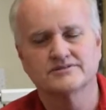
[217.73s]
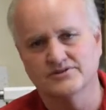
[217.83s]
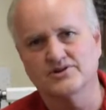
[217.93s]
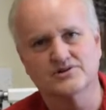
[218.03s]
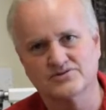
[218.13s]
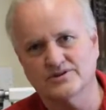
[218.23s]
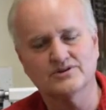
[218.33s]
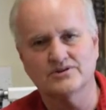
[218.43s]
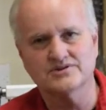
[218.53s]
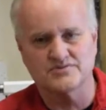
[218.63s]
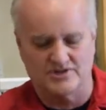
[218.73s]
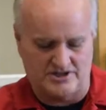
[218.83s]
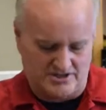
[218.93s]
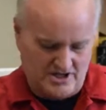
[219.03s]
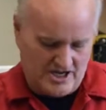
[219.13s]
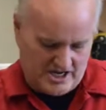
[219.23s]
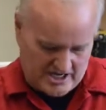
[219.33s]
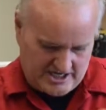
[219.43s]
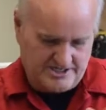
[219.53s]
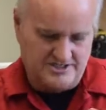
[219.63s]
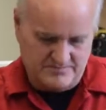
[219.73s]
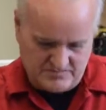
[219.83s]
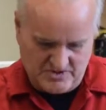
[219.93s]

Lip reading: You can drill holes with it. And it's